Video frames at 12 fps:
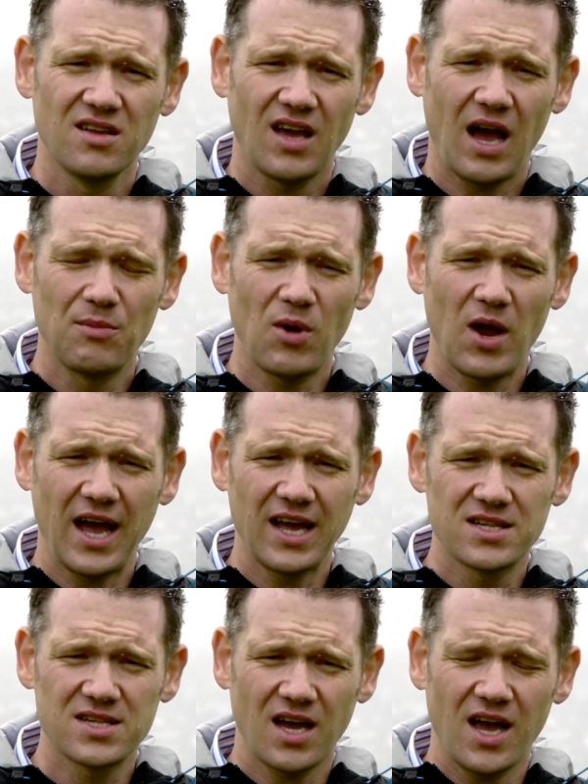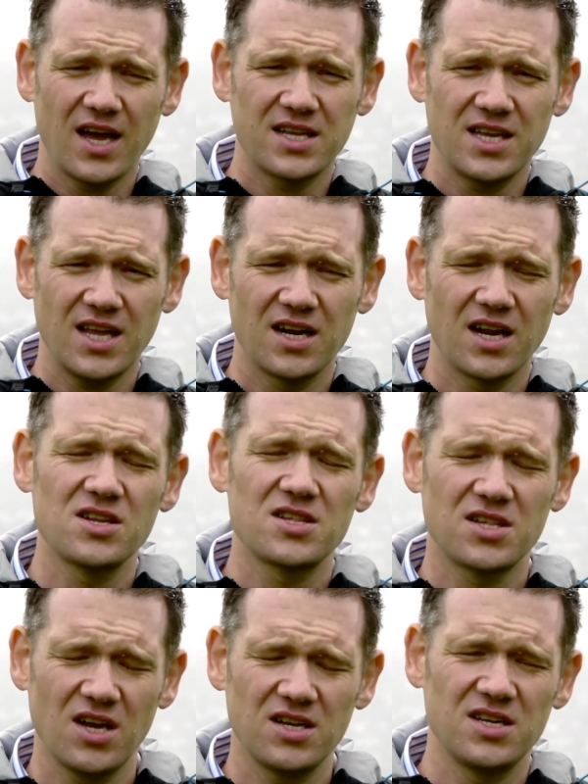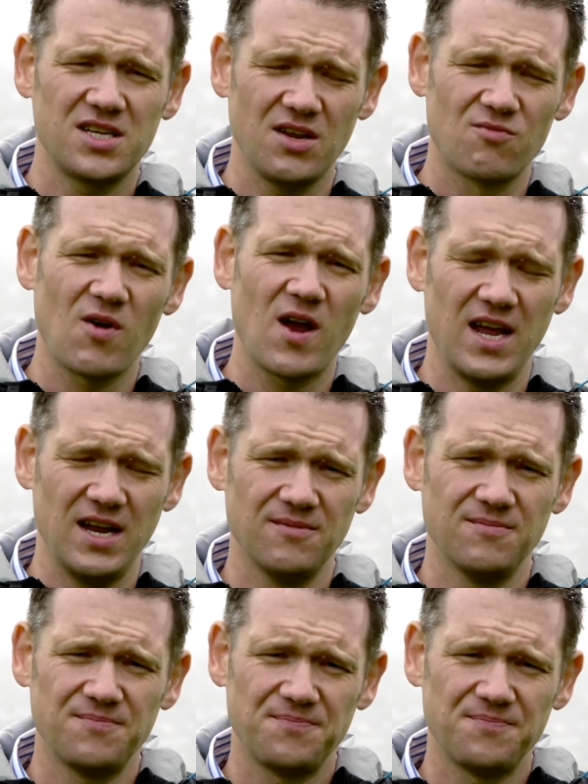and where anxiety and uncertainty reign.